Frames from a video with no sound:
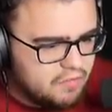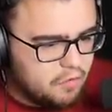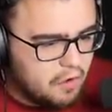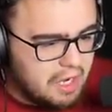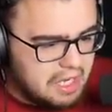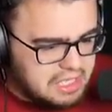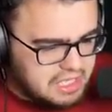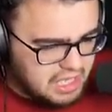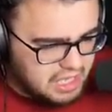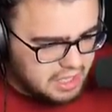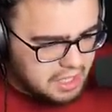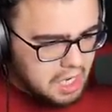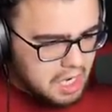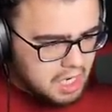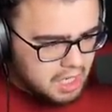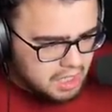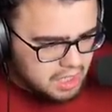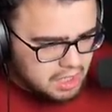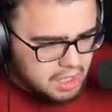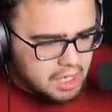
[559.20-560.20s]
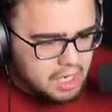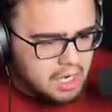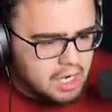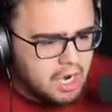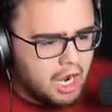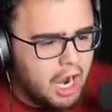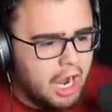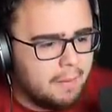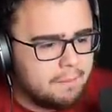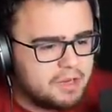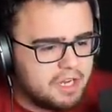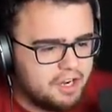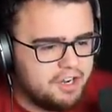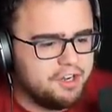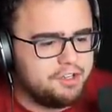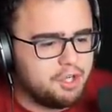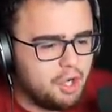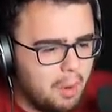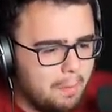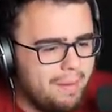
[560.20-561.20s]
Franklin! I'm
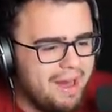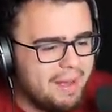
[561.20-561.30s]
gonna do